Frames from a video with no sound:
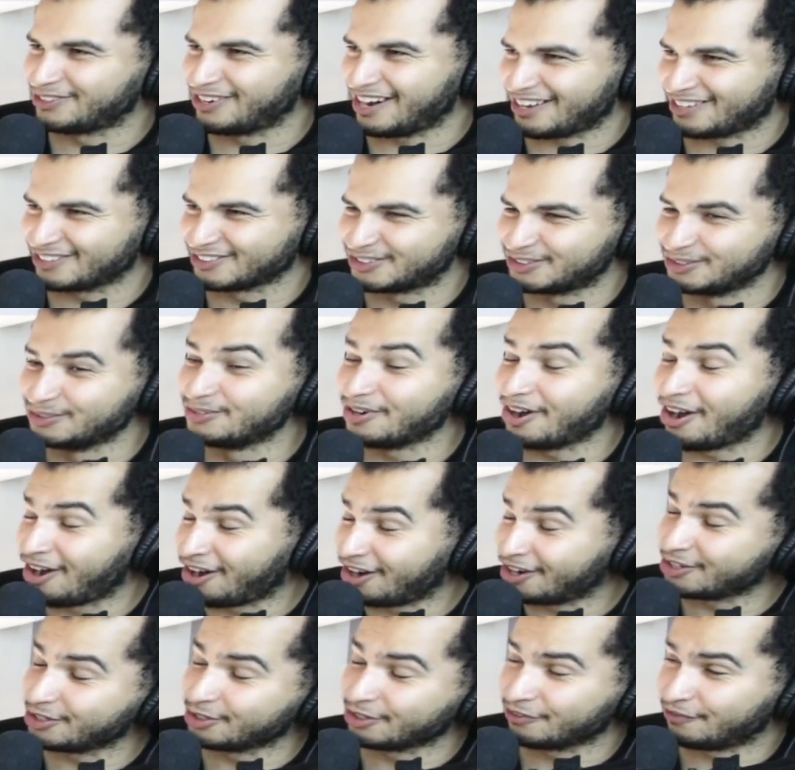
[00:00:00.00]
tune
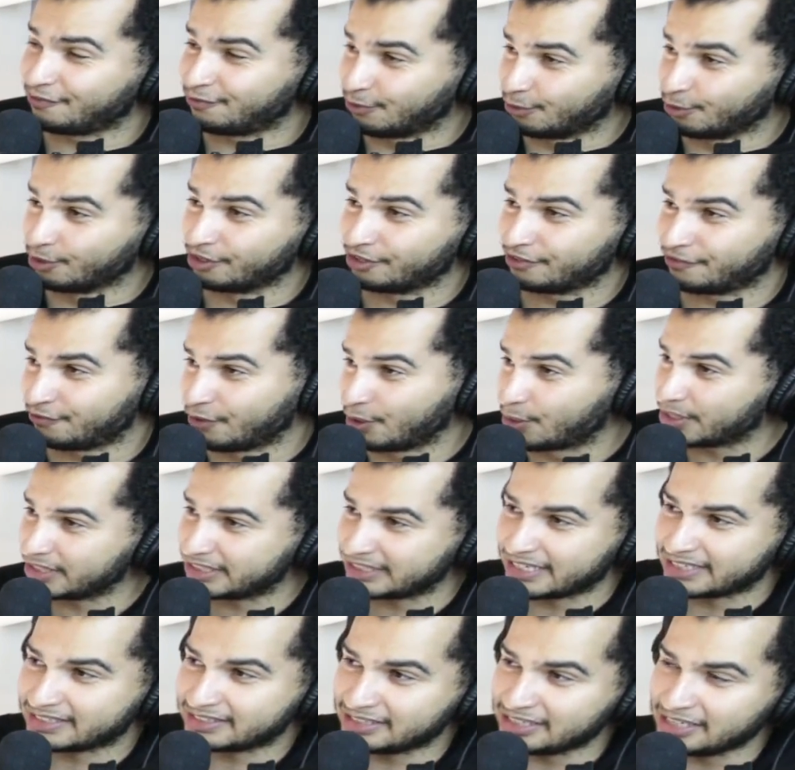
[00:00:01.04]
on your Ford Focus
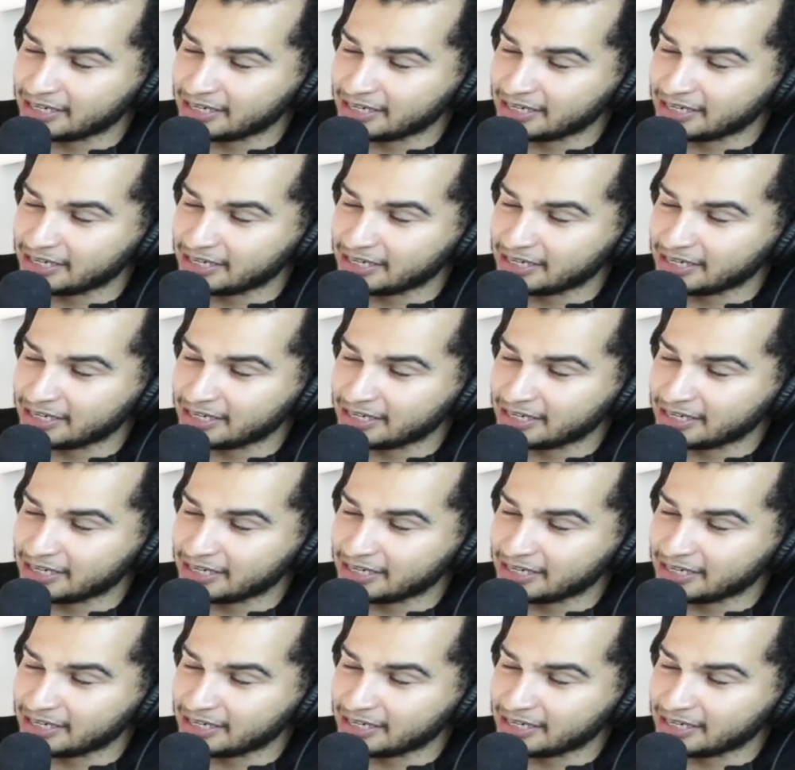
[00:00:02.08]
ST.